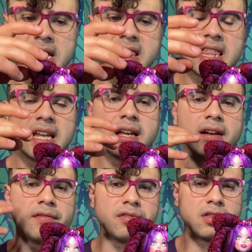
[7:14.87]
think
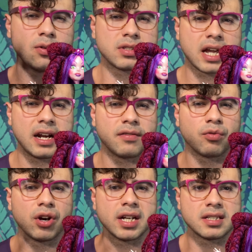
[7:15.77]
of those kind of
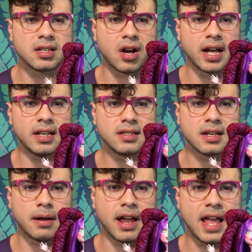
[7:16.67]
Renaissance
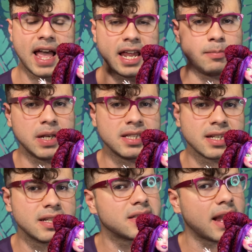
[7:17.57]
head
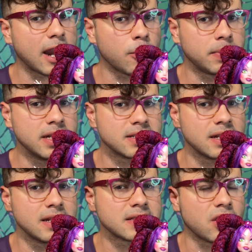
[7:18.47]
pieces, the hair
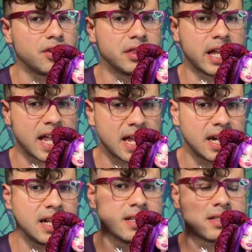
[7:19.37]
pieces called the
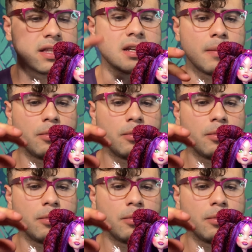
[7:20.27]
henins, the double